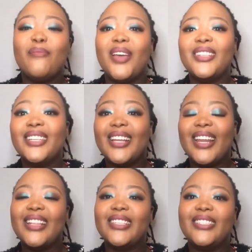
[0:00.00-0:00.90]

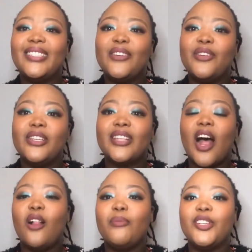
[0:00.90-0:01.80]
Basically, in this series,
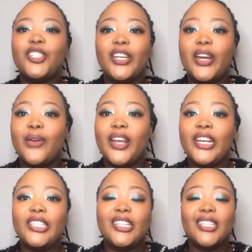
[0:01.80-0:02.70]
I'll be
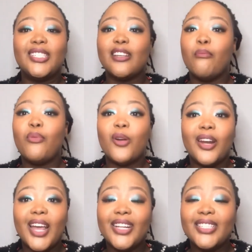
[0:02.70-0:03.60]
sharing just some
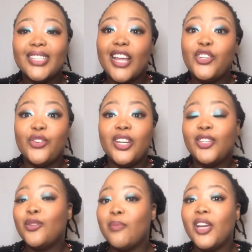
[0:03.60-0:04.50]
products that you
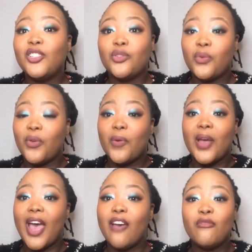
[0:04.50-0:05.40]
need to make sure you
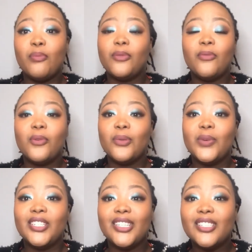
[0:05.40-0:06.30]
have before the
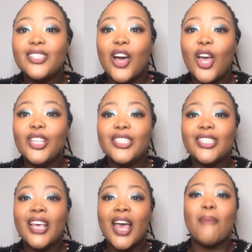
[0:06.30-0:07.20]
winter
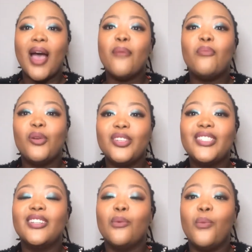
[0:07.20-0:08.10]
starts, my
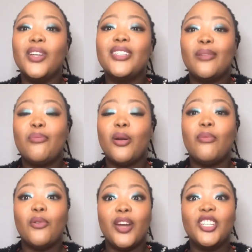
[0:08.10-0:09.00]
personal winter
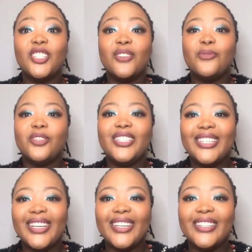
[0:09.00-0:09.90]
preparation
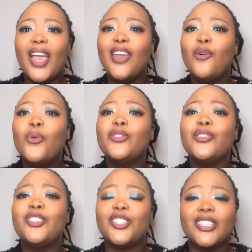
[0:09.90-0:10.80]
routine, and
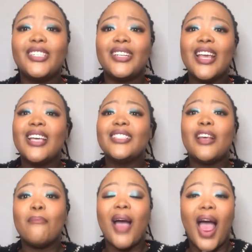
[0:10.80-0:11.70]
also just
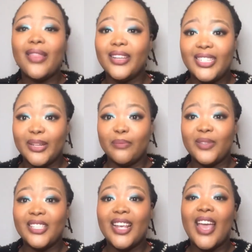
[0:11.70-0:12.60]
some other
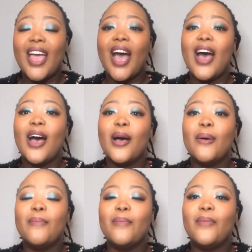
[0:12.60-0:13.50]
tips
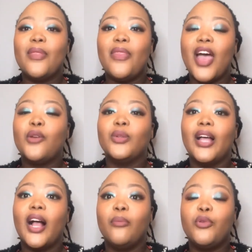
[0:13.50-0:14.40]
that will
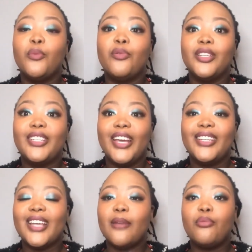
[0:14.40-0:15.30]
help you
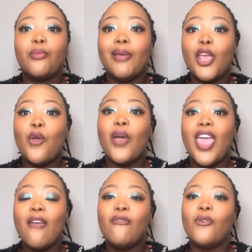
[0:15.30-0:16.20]
protect and prepare your
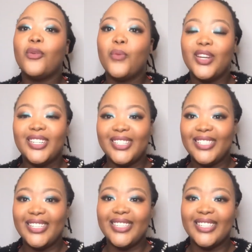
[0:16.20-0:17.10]
hair for the winter
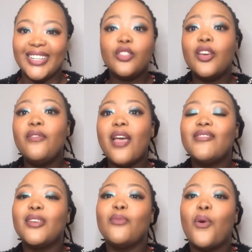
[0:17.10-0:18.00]
season. So if you
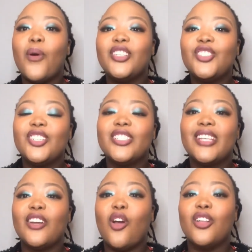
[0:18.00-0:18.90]
have some questions
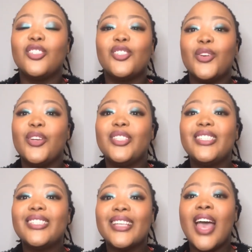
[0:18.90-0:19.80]
and
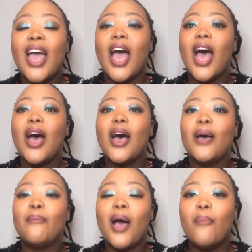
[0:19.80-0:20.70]
concerns
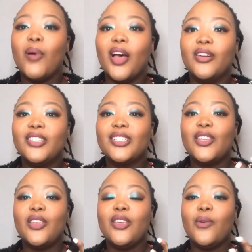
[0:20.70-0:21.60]
about
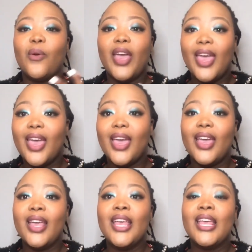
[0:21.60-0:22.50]
your
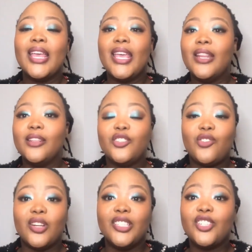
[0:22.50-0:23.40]
hair in this
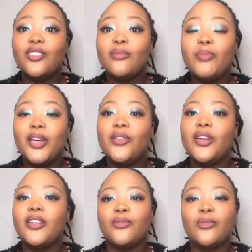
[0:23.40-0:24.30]
transitional
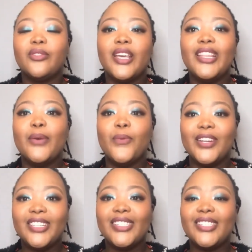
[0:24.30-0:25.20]
period and also in the
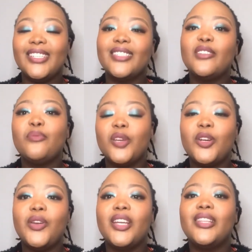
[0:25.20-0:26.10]
winter season
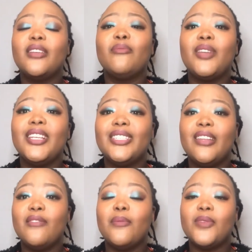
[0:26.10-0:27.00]
period, then please
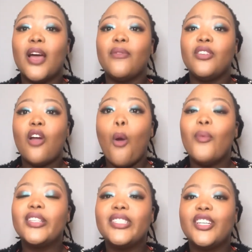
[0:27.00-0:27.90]
leave them down in the
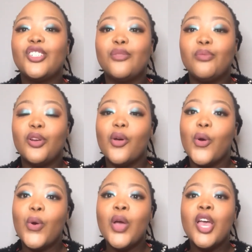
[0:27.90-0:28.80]
comment section
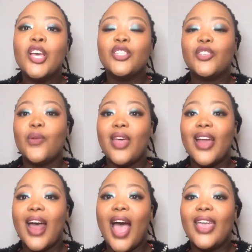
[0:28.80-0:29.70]
below, so
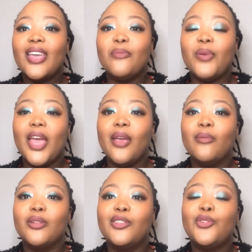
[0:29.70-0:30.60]
that I can be
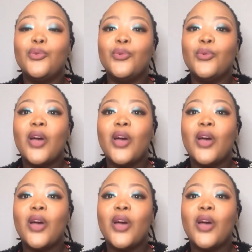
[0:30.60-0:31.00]
able to